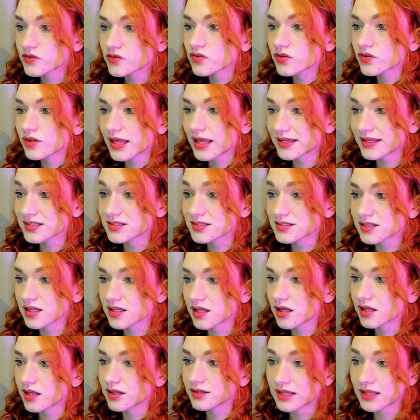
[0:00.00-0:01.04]
So
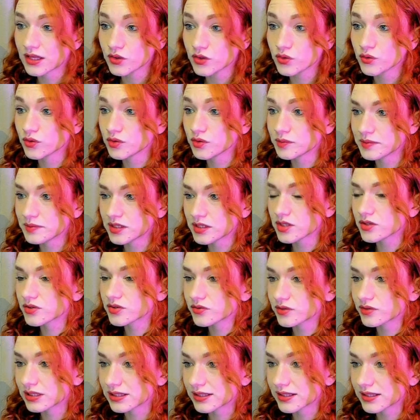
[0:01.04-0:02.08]
that could be
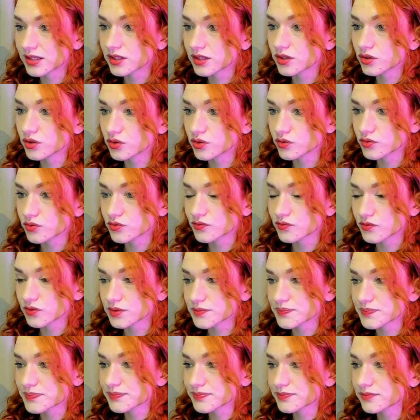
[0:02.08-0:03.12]
really
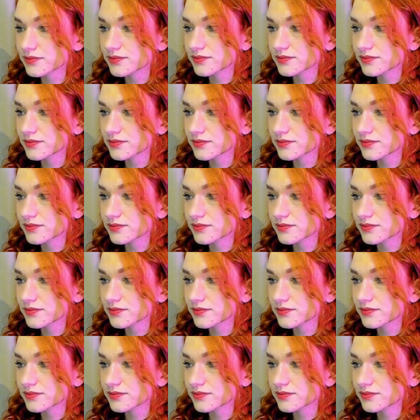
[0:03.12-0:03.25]
useful.